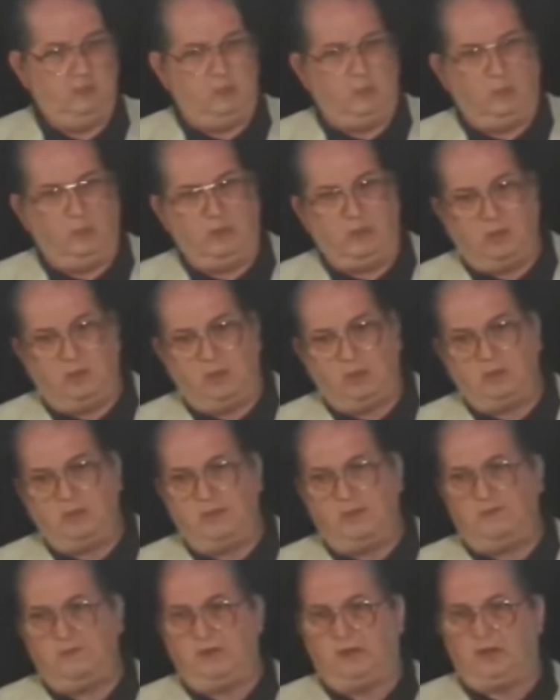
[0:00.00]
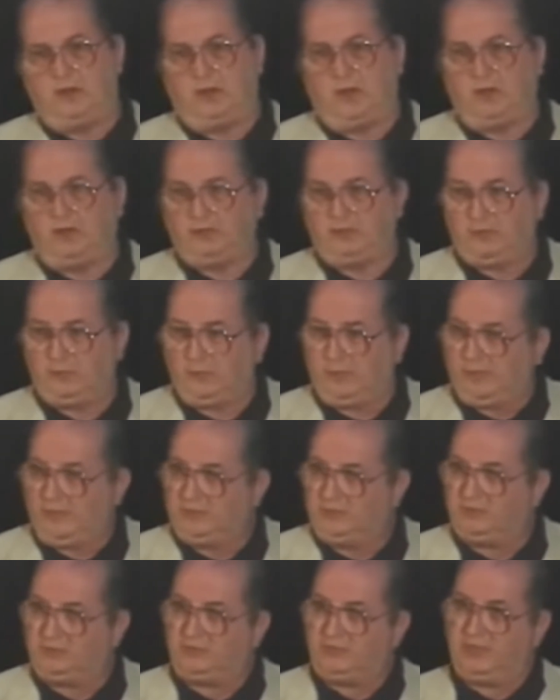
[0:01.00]
We all have a cursory
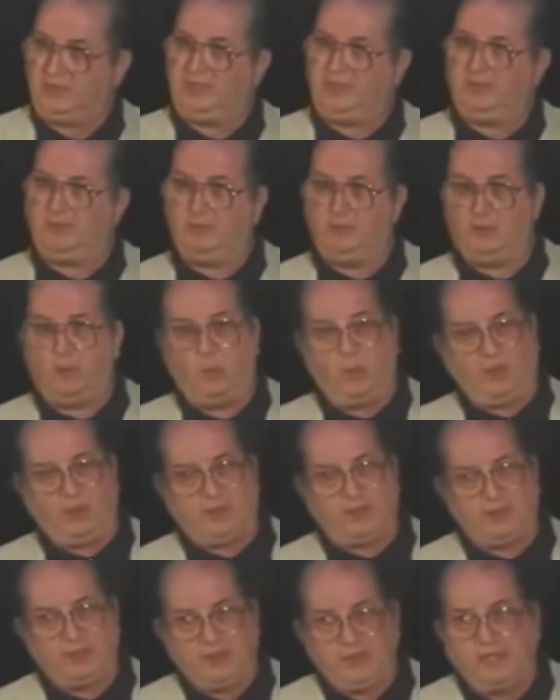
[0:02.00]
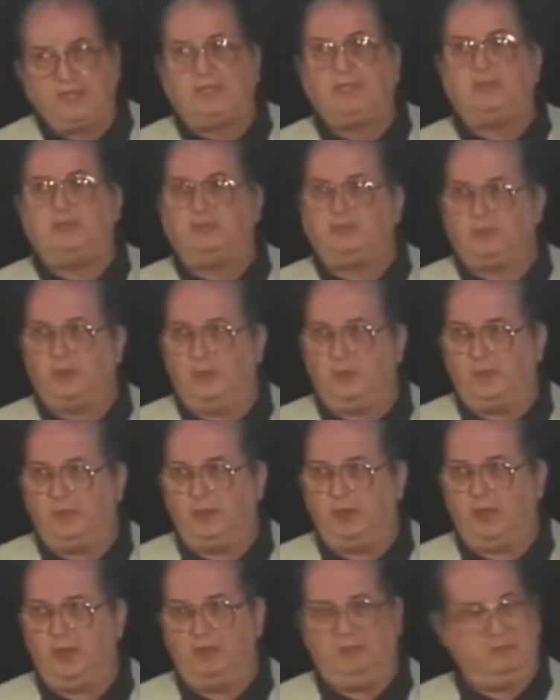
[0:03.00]
understanding of what we think is going
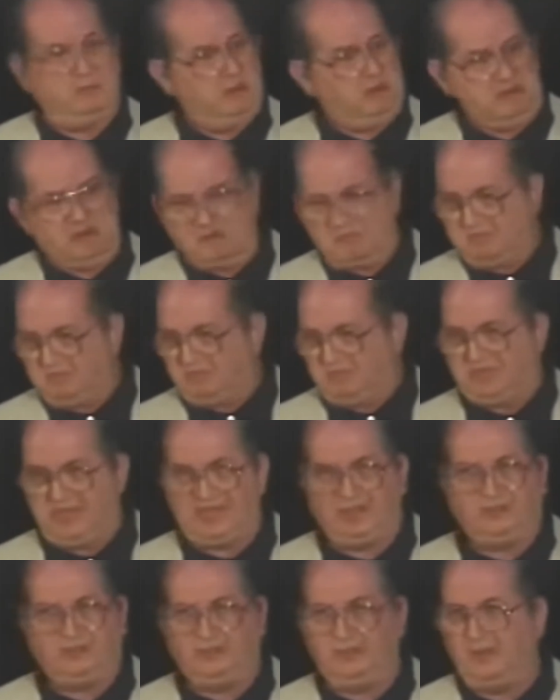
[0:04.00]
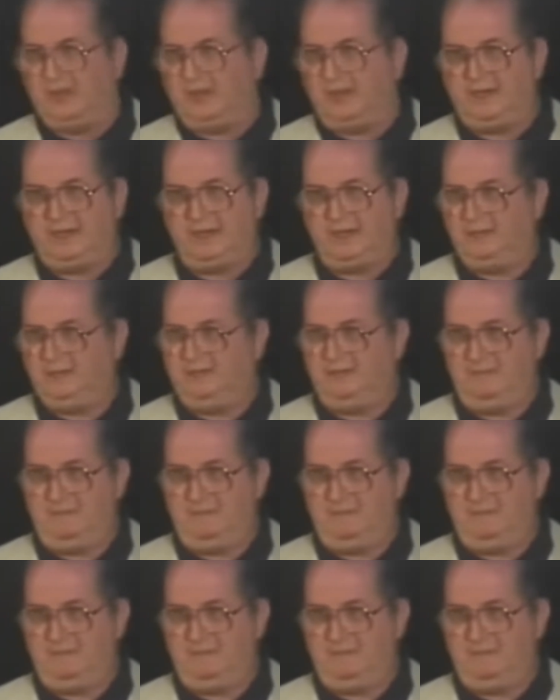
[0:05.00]
on. That's not it.